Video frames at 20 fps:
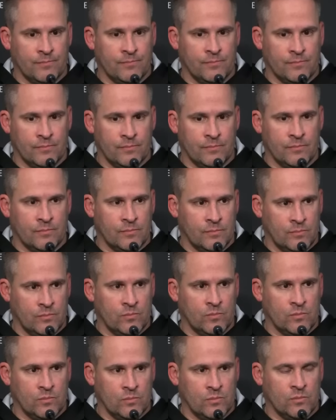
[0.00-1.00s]
to
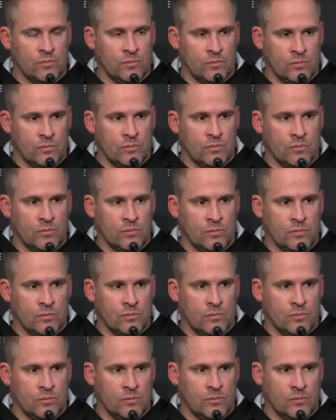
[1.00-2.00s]
kind of get it to a point
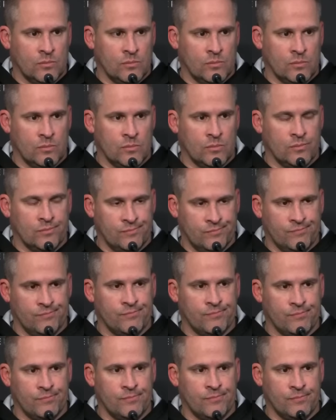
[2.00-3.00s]
now where you do have a good
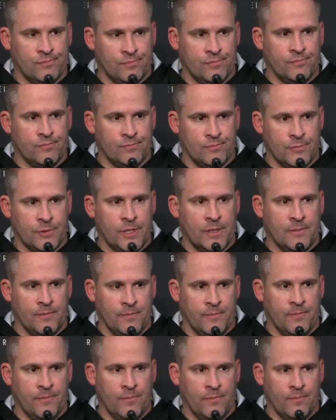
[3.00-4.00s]
handle
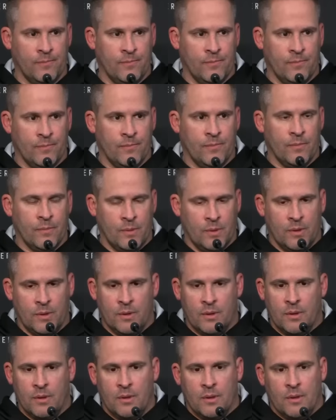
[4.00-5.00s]
of this situation, this
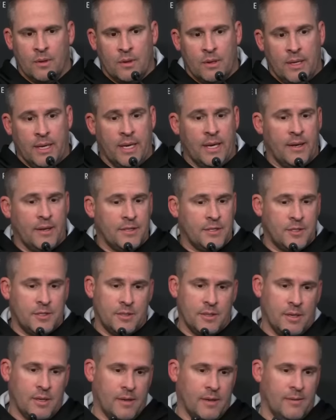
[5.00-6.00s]
team? Yeah,
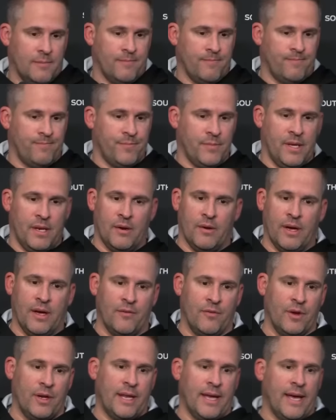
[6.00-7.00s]
it's, you know,
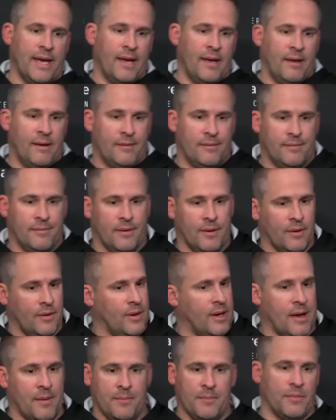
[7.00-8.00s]
every day
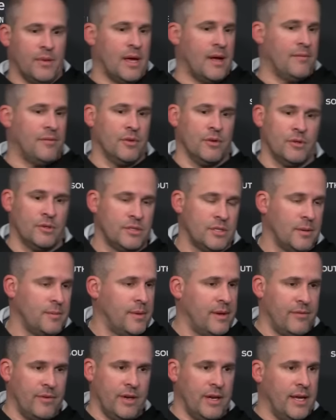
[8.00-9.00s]
I've learned
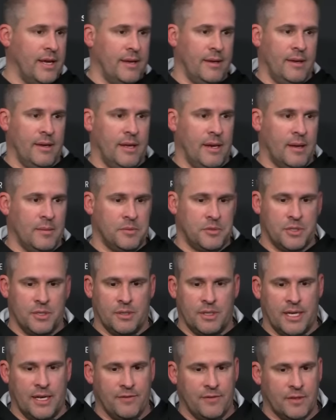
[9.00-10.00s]
something every day, and I'm
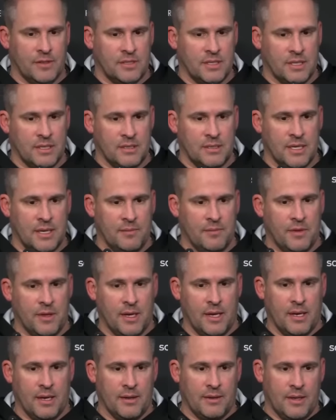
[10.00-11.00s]
sure Dave could say the same
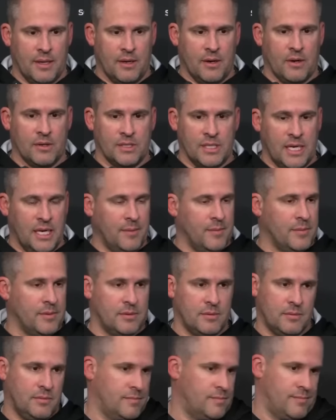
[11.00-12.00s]
thing. I think our
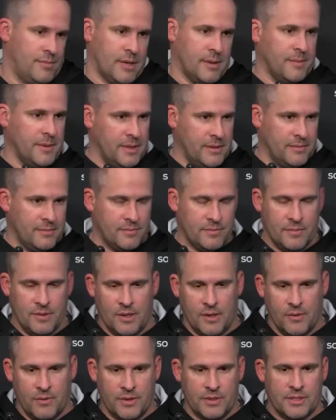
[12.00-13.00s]
team's probably,
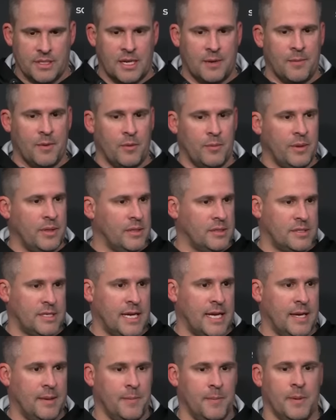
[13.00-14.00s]
you know, the sentiment would be the
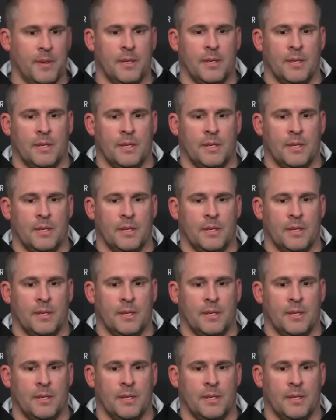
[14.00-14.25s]
same.